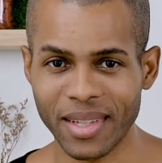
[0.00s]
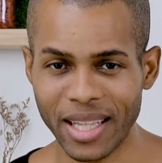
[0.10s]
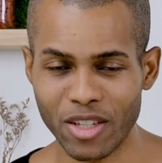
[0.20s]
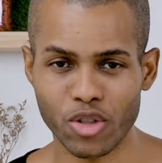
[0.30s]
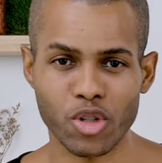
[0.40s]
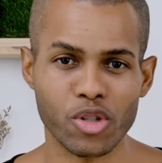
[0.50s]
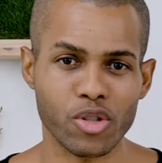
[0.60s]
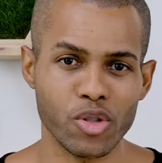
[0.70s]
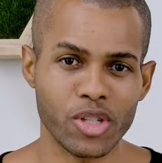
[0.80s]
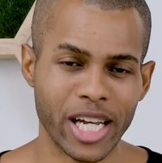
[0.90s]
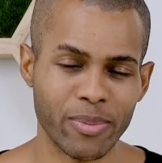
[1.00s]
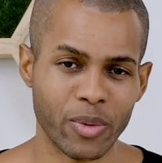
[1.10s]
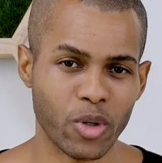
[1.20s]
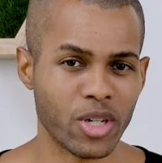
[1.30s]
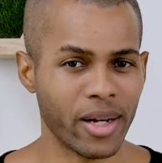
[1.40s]
in this juice news
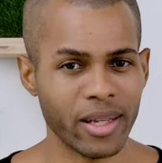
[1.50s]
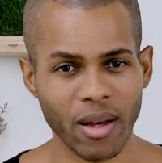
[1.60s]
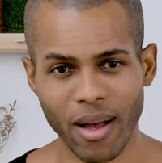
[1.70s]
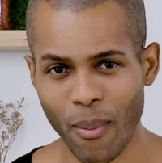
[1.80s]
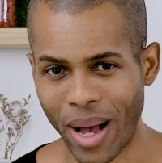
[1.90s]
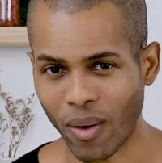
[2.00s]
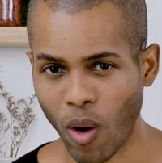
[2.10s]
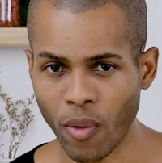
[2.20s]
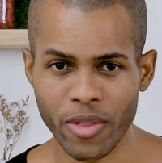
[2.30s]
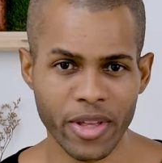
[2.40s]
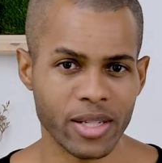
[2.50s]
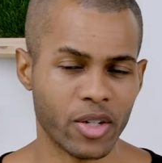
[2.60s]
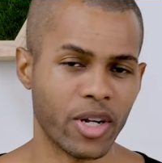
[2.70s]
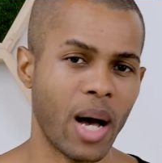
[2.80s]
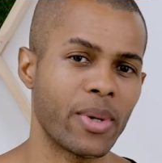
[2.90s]
segment, we're talking about all the things
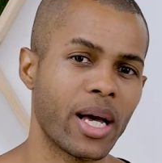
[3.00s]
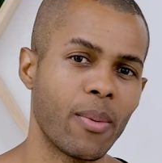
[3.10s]
that are coming